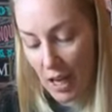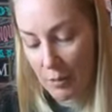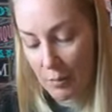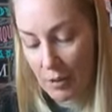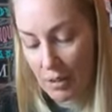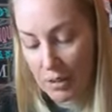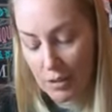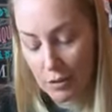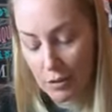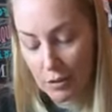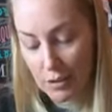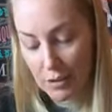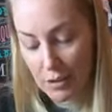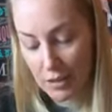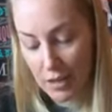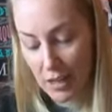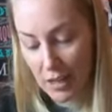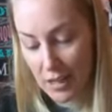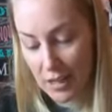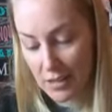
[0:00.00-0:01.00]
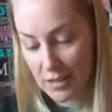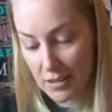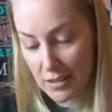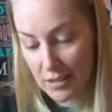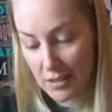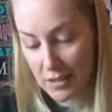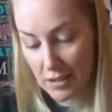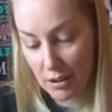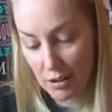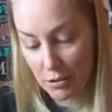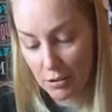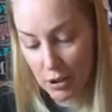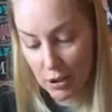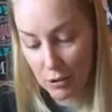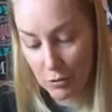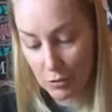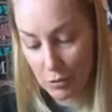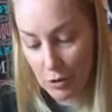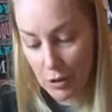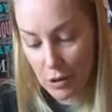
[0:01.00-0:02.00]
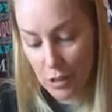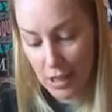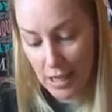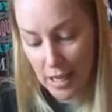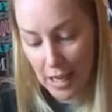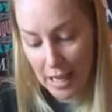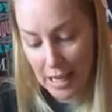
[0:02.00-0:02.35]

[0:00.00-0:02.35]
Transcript: I've been doing this, guys, since October,